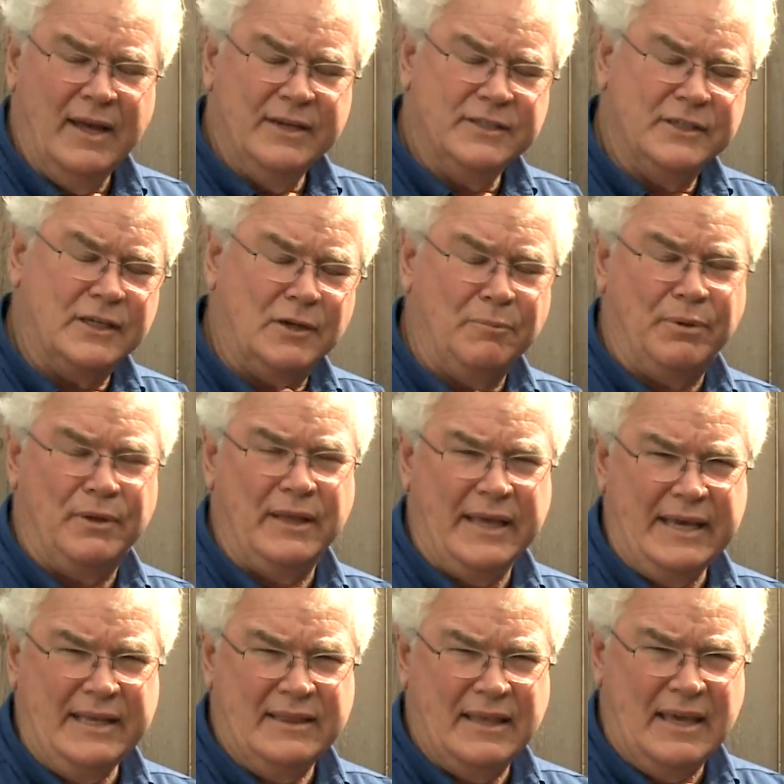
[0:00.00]
To
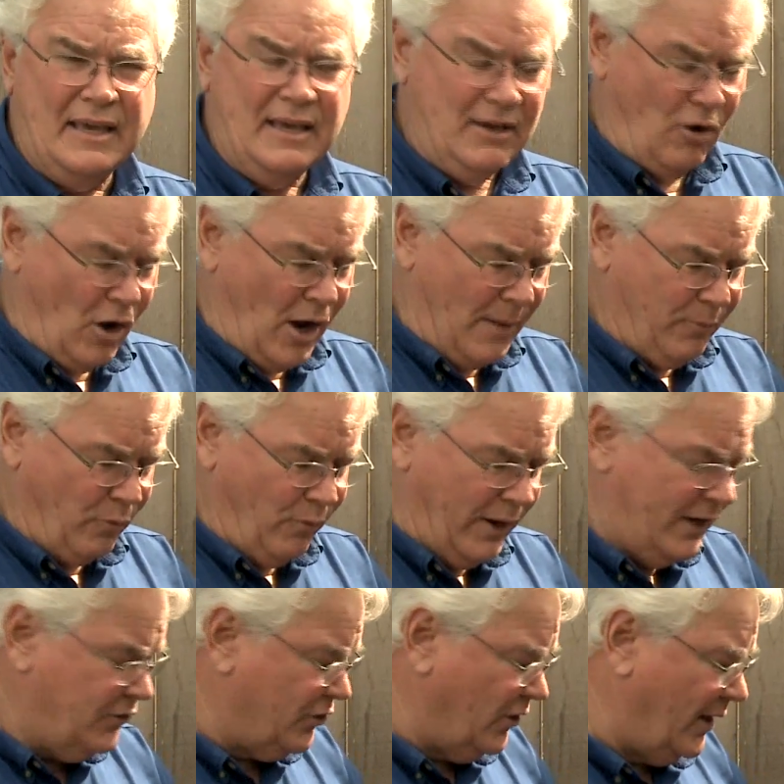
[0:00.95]
complete the
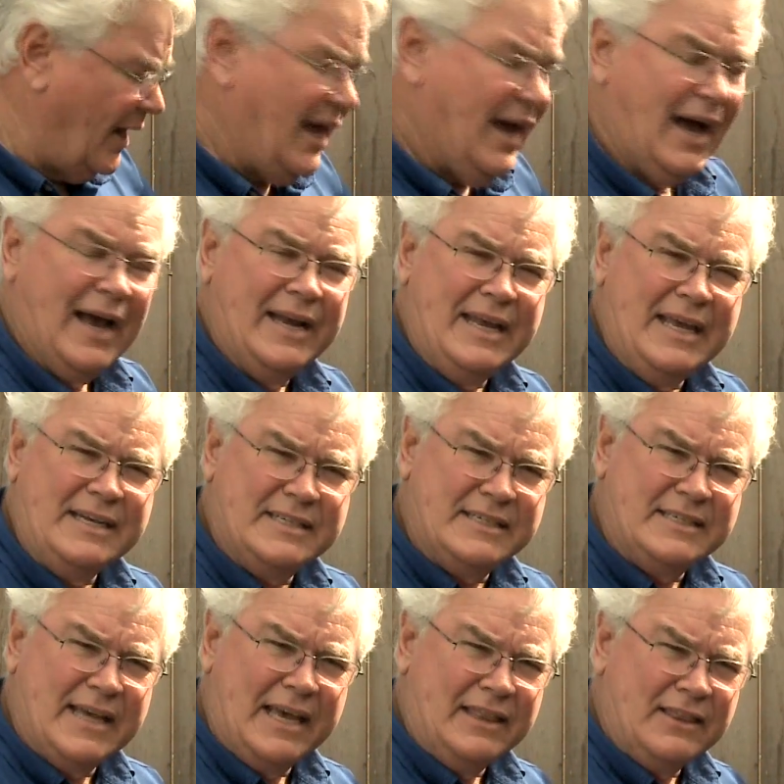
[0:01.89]
operation, I need
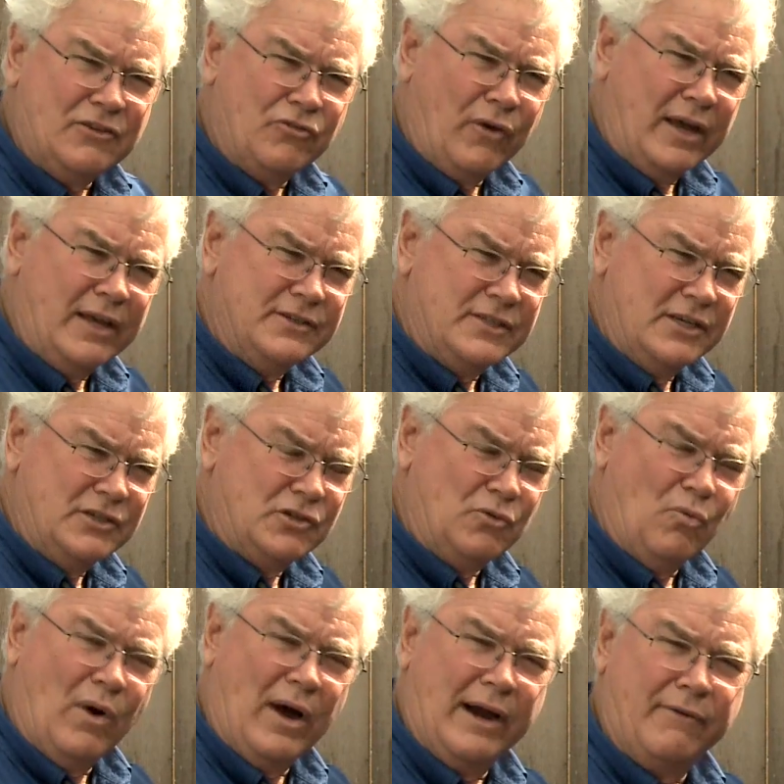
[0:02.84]
to take the
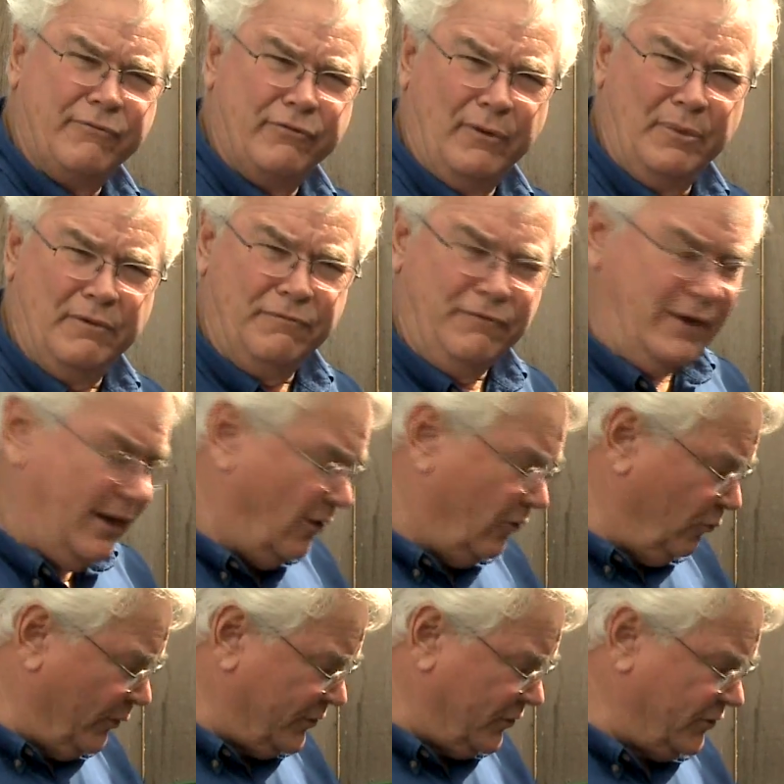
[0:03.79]
transition wire from the
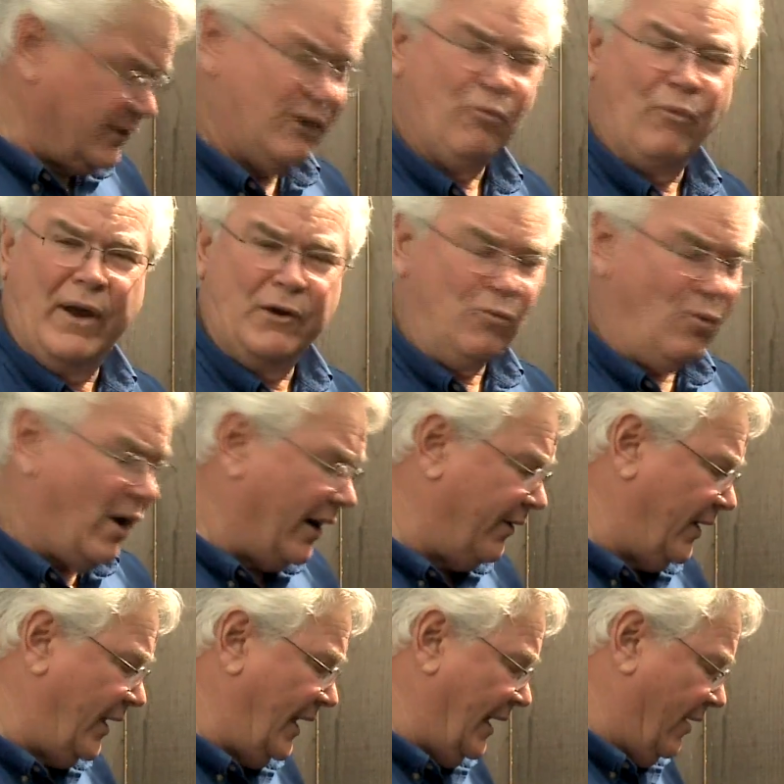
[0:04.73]
field, which is a red
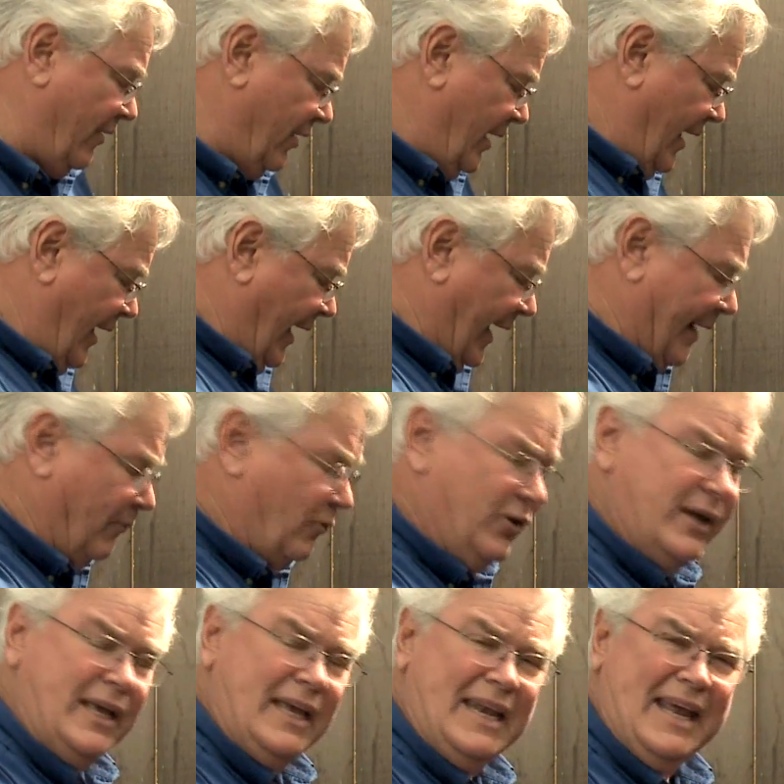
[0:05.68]
wire here, and I'm
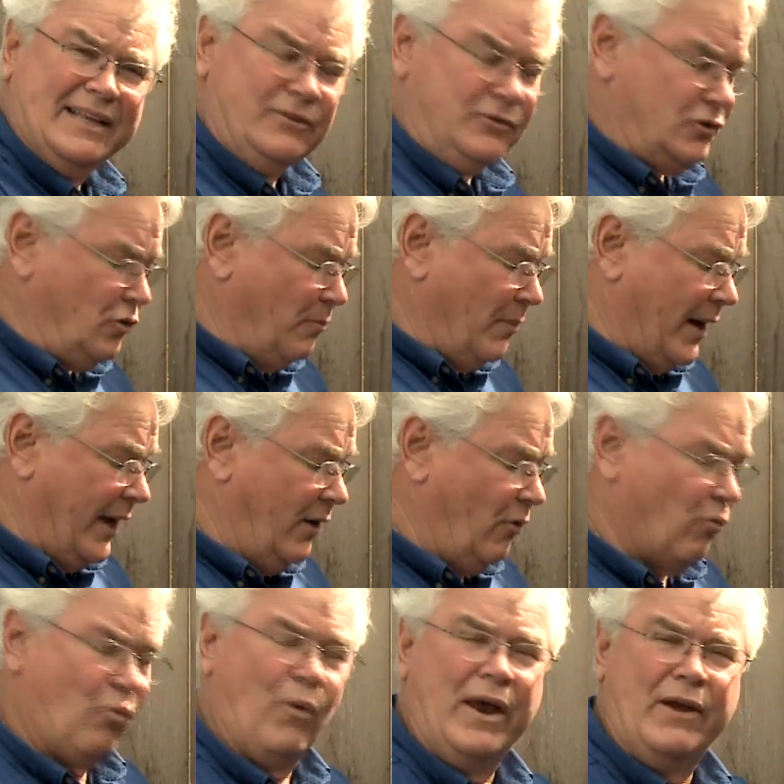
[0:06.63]
going to connect it to my
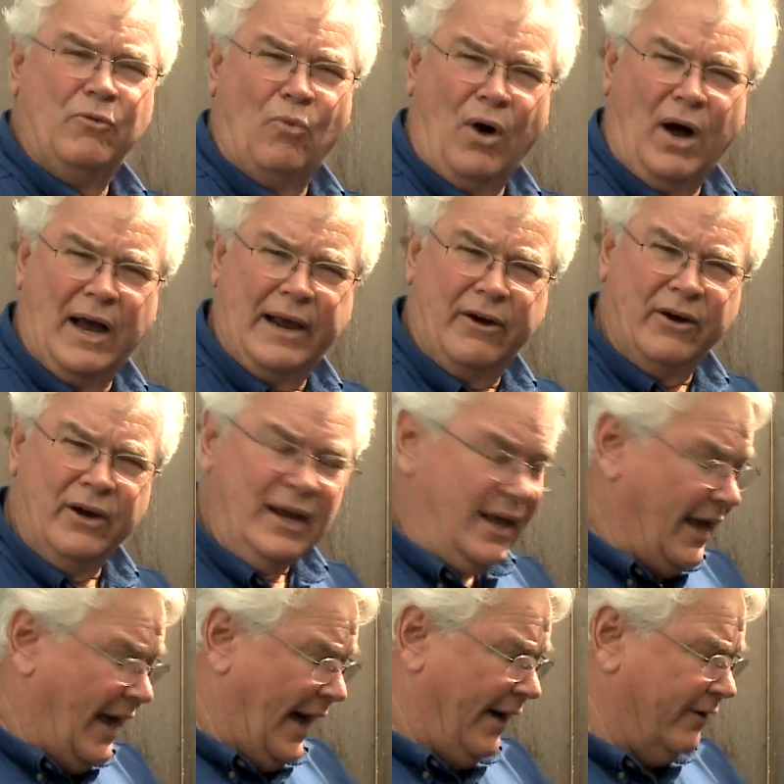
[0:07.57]
red wire
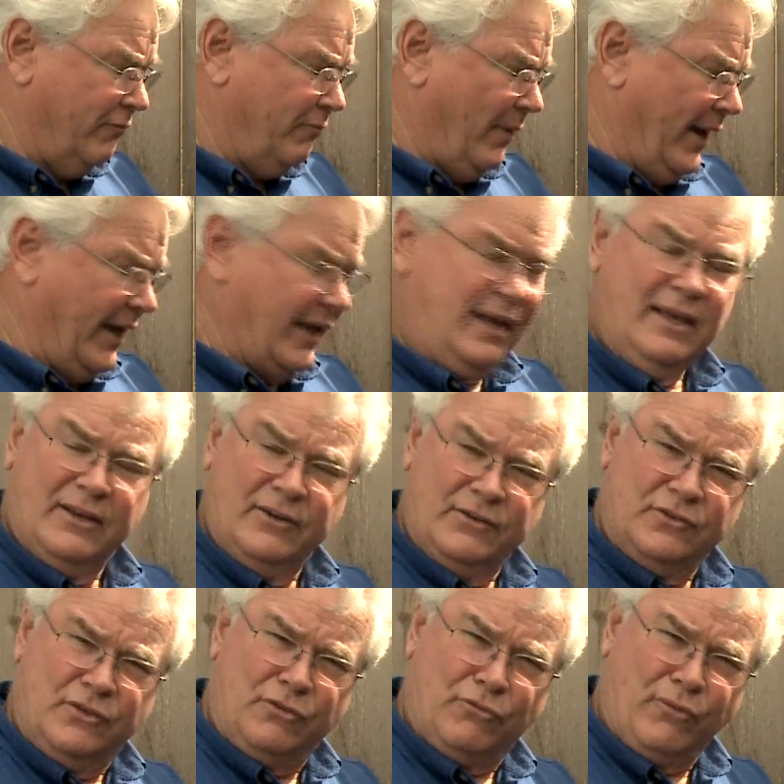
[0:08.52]
out of my
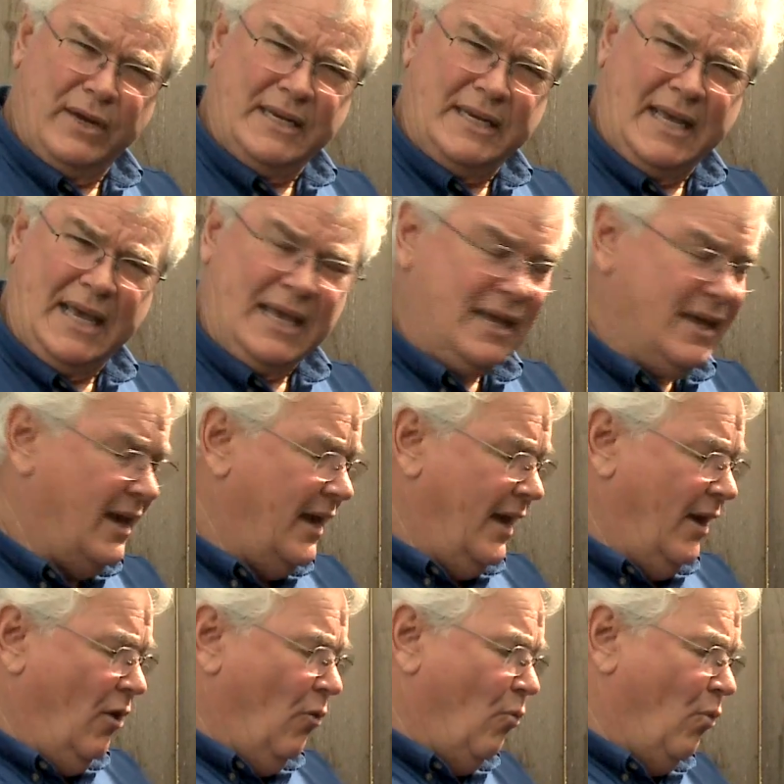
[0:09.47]
3D.
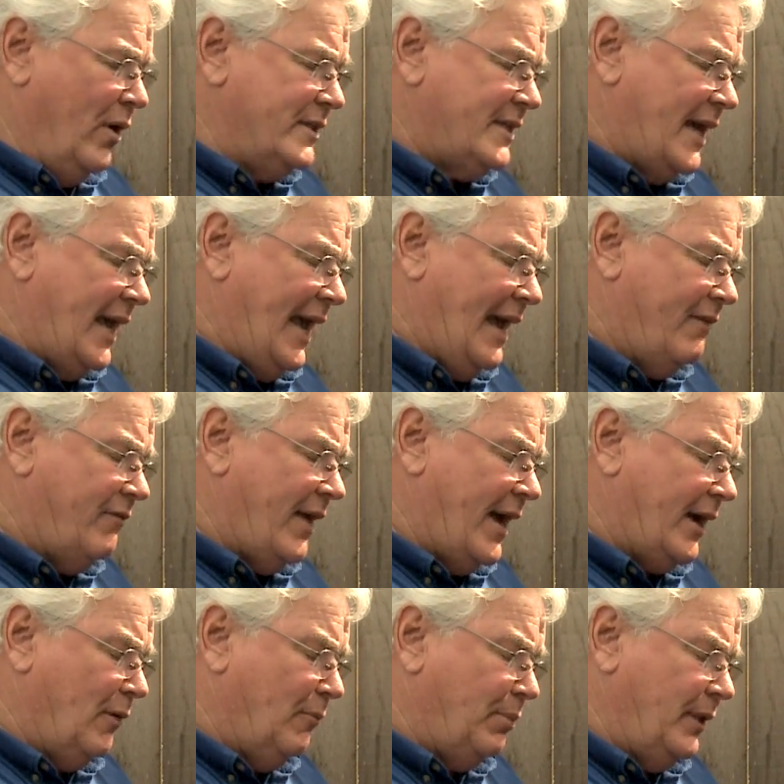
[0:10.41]
Once I have
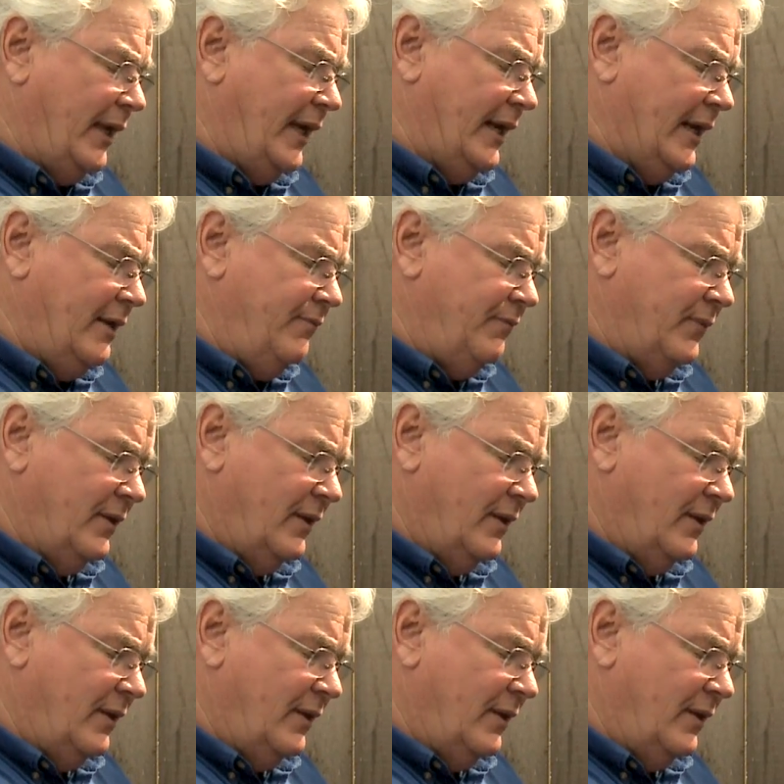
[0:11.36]
that completed,